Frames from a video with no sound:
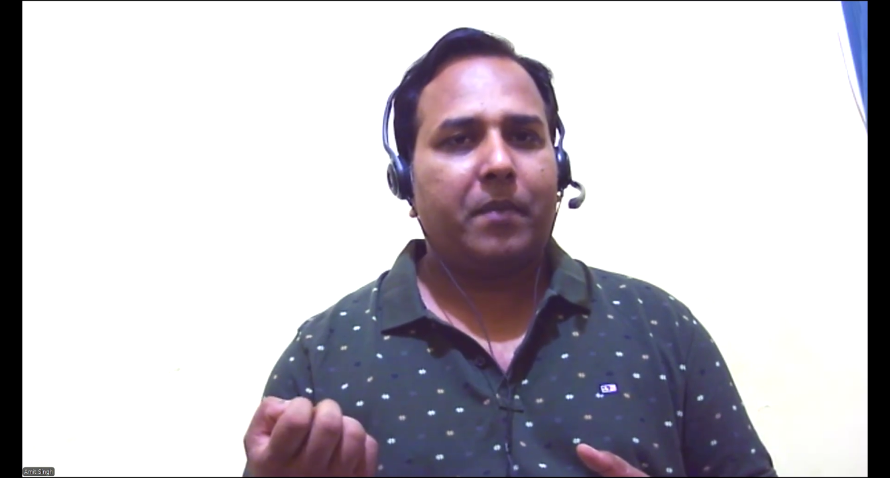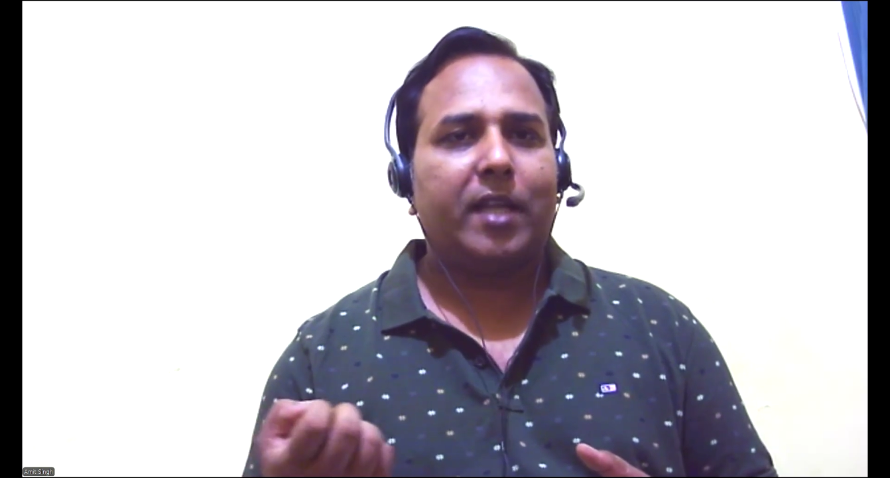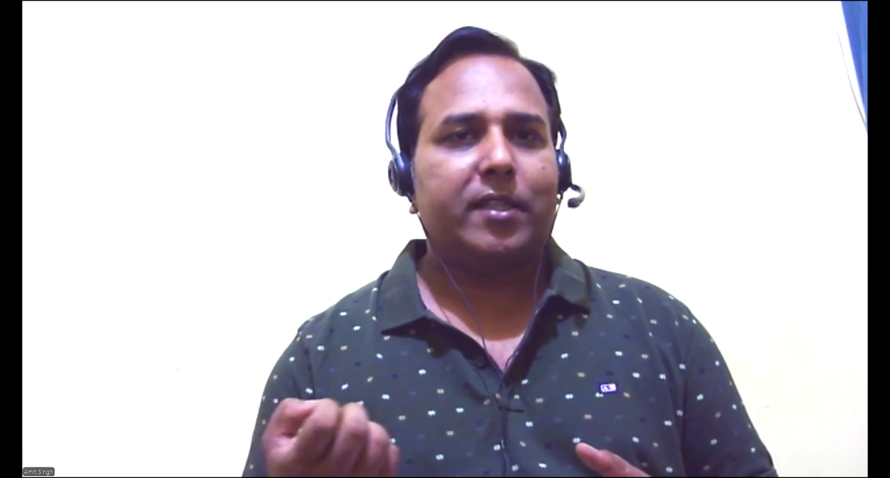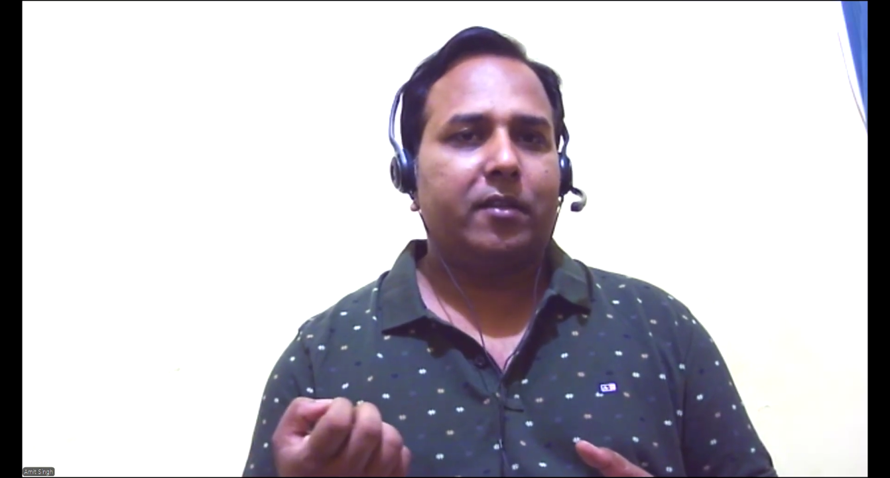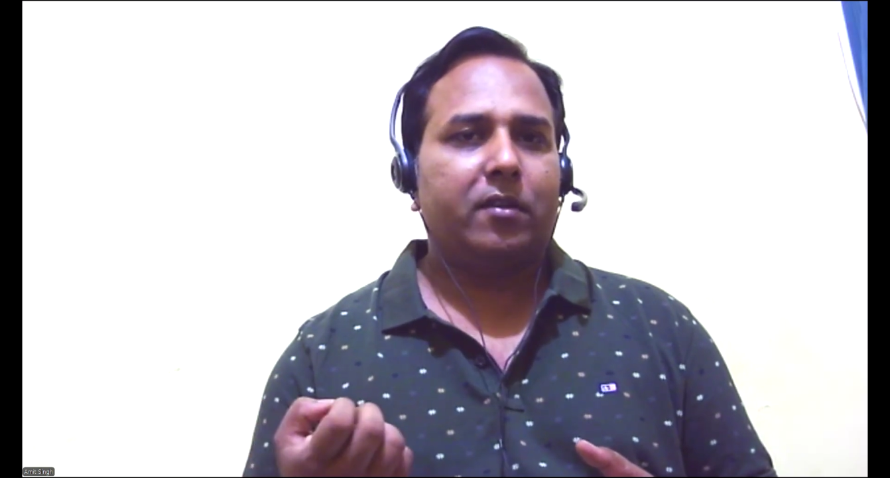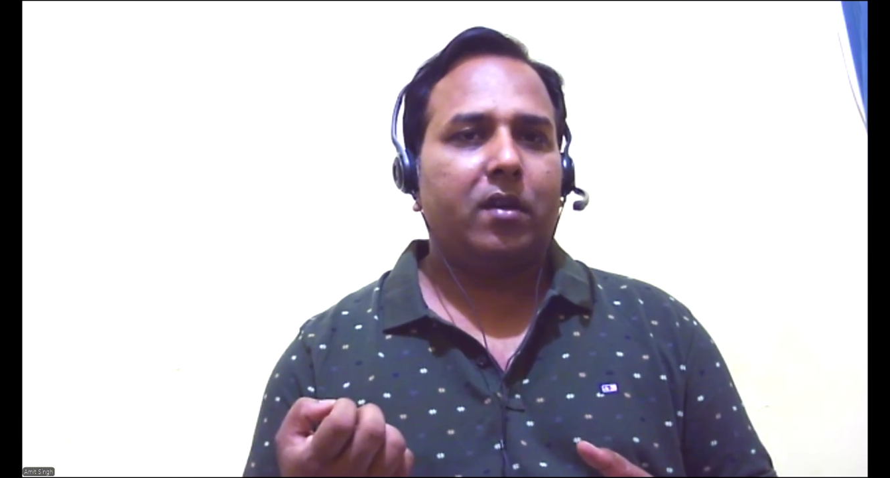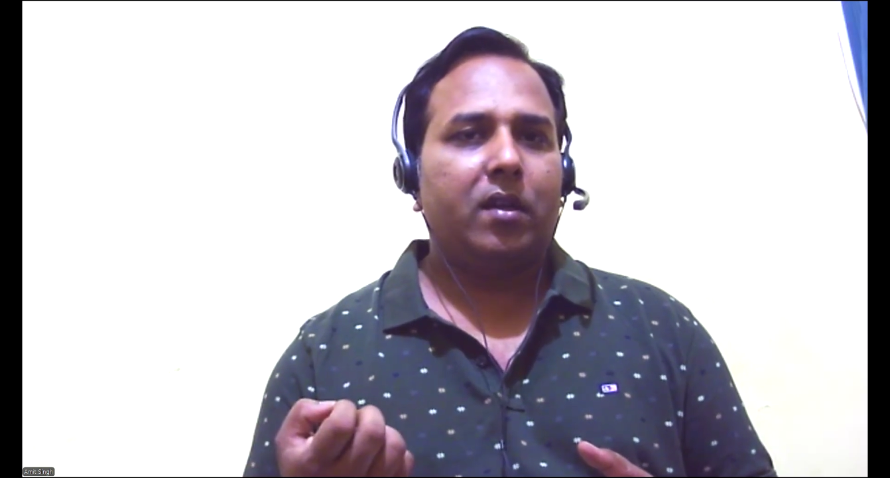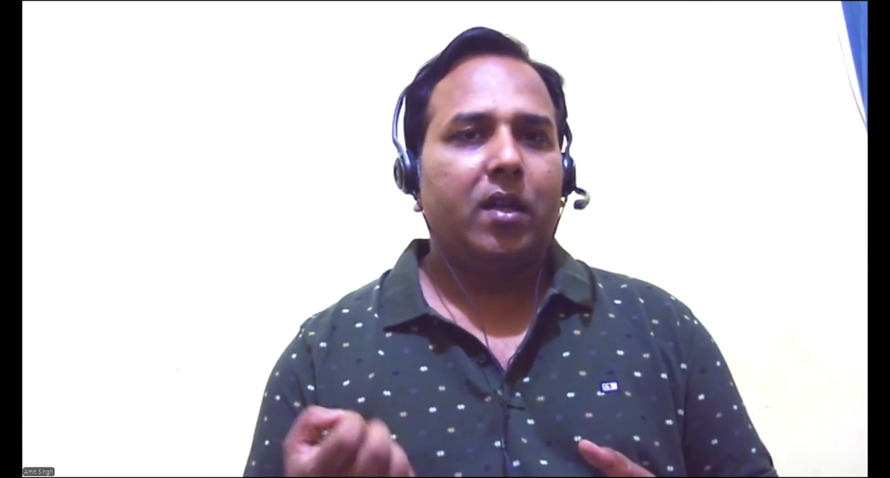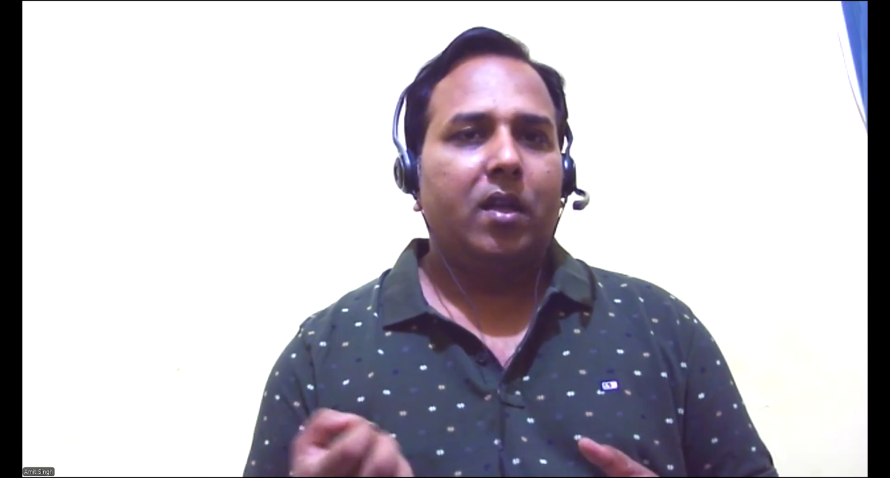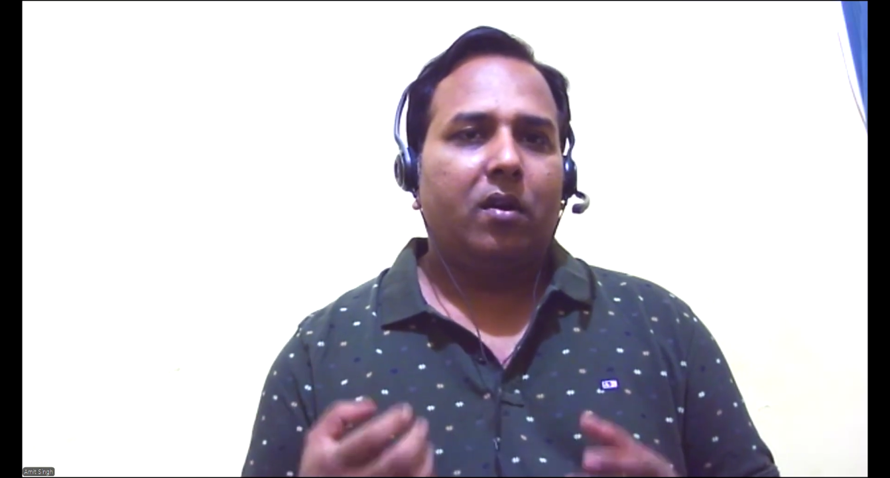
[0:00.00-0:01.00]
path and
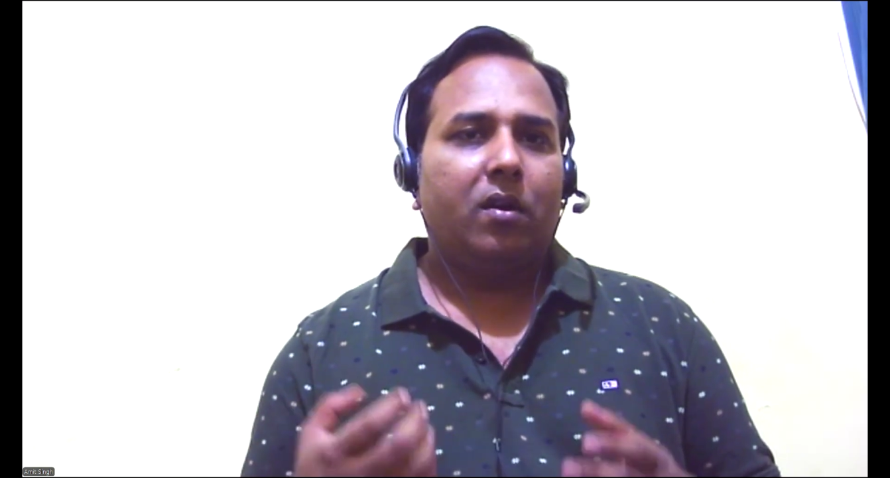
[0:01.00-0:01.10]
all.